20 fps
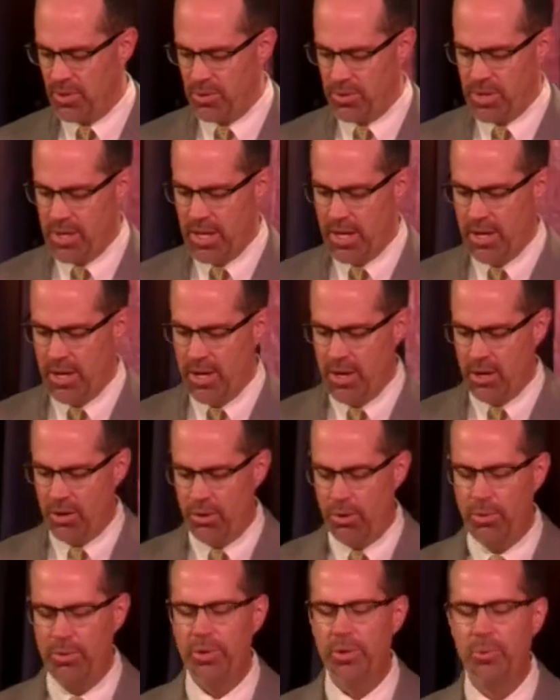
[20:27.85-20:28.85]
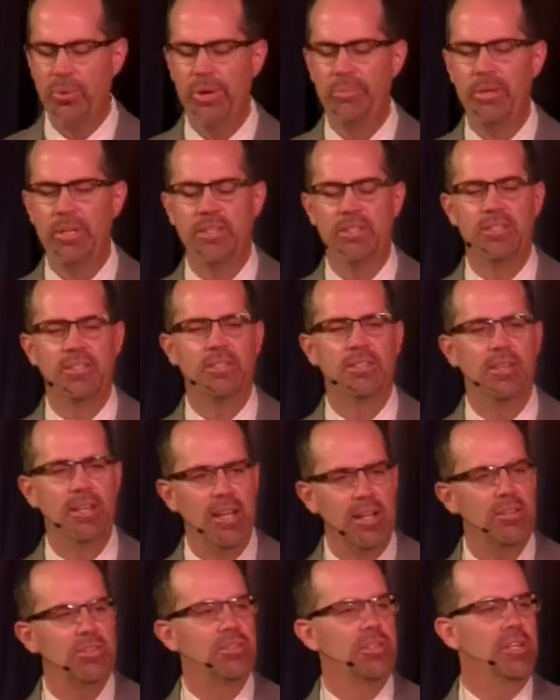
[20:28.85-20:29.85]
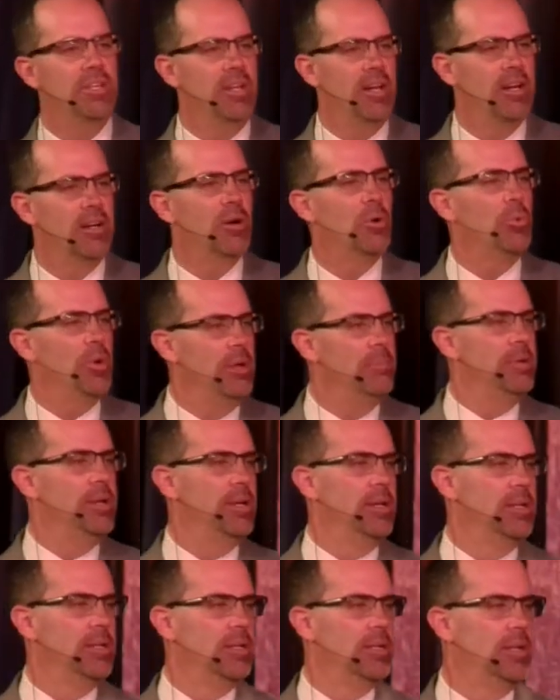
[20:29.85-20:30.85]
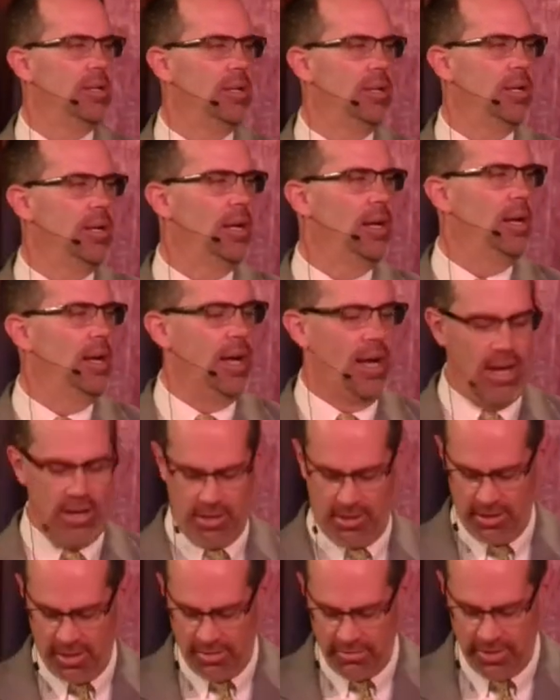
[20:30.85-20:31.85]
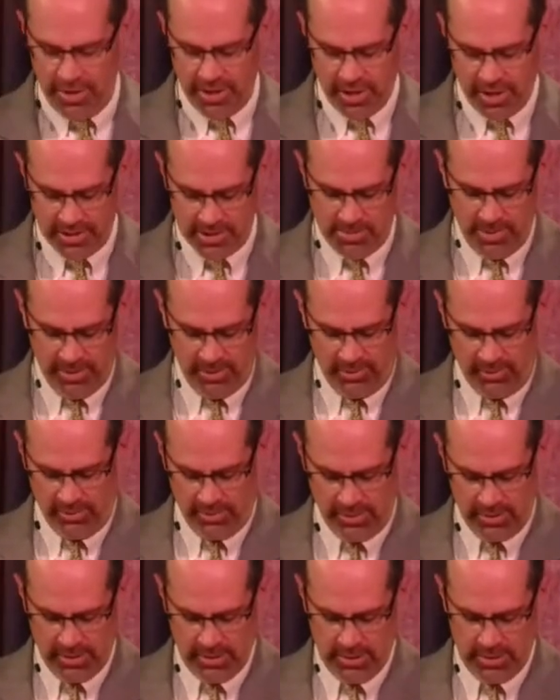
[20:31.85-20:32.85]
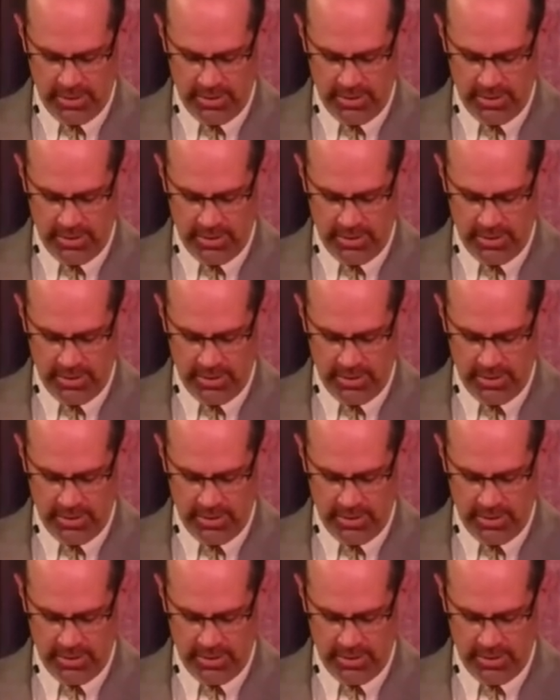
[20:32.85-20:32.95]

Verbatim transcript: So, older women teach the younger women how to love their husbands.